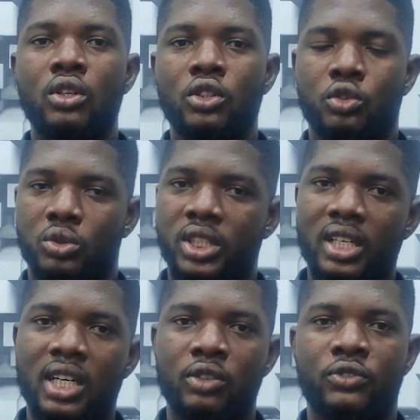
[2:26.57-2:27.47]
So
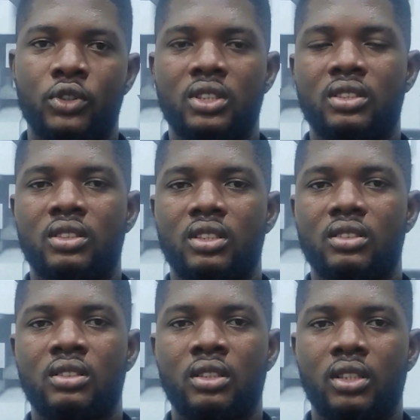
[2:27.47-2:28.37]
check out for these
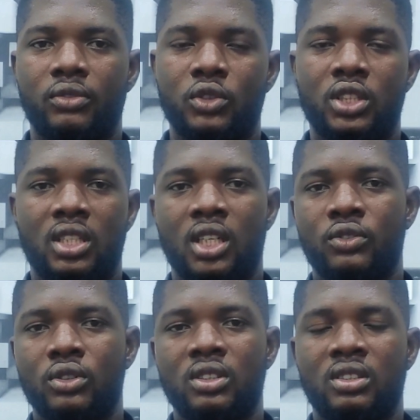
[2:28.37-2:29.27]
things. If you check out
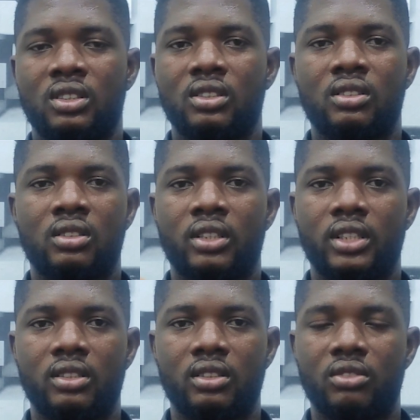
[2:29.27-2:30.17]
for these things
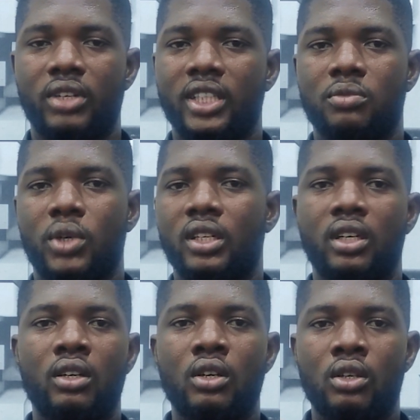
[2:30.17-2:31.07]
in the right manner,
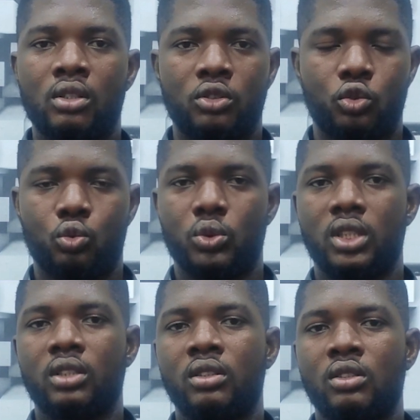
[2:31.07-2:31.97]
you
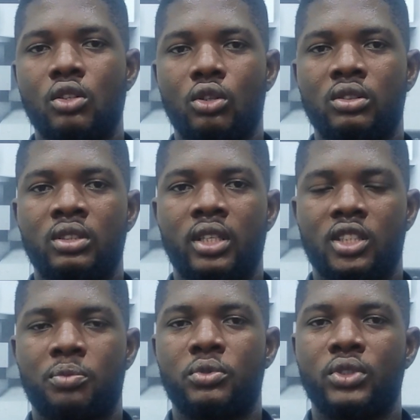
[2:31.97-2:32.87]
will not
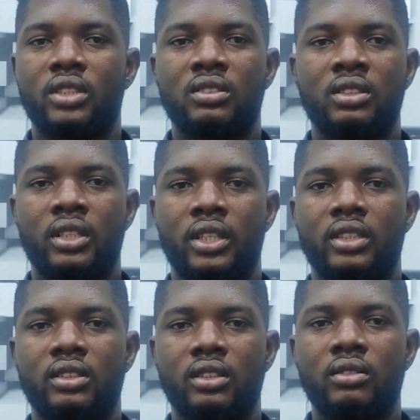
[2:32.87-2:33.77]
experience
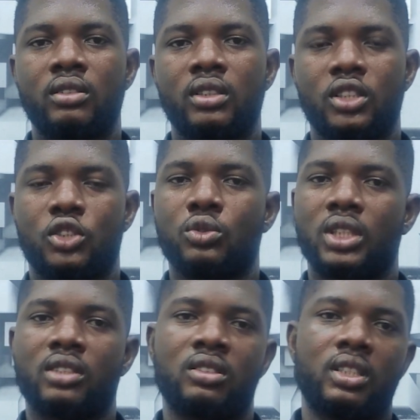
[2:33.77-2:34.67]
any issues
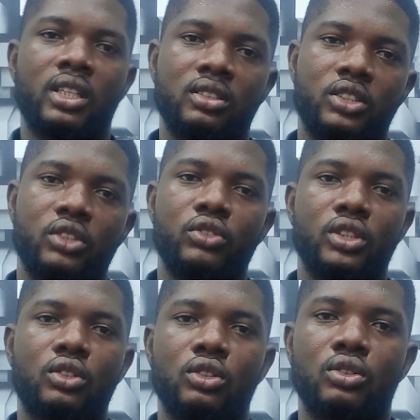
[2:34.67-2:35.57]
as regards
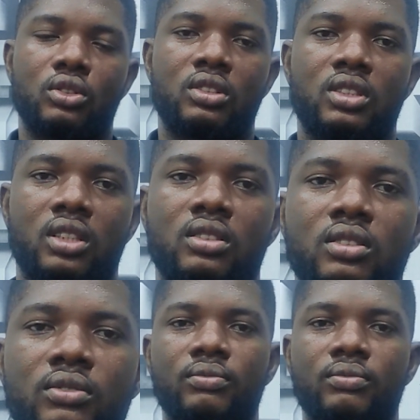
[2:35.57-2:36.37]
generator not starting.